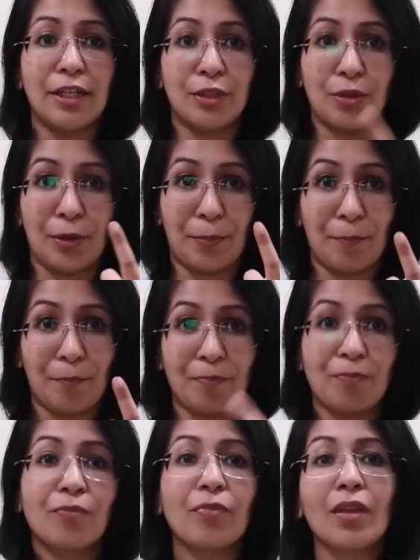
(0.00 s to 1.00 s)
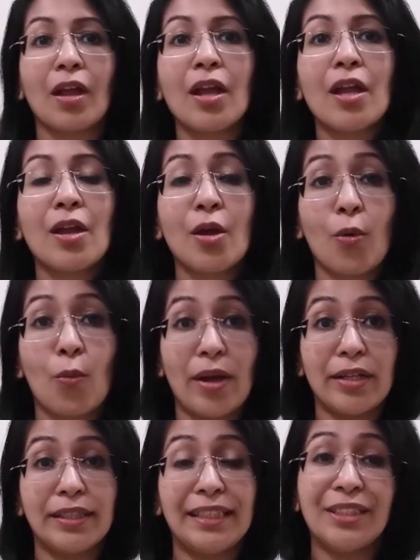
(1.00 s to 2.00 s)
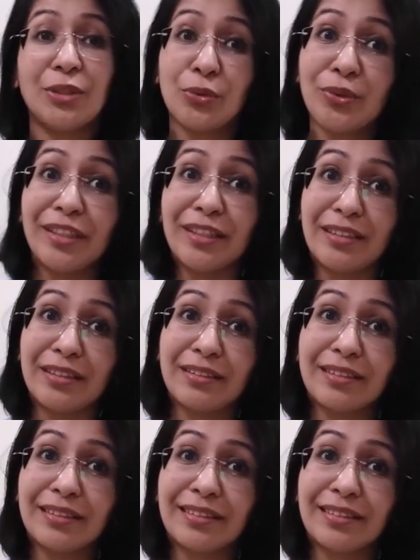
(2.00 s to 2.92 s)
And well, in real,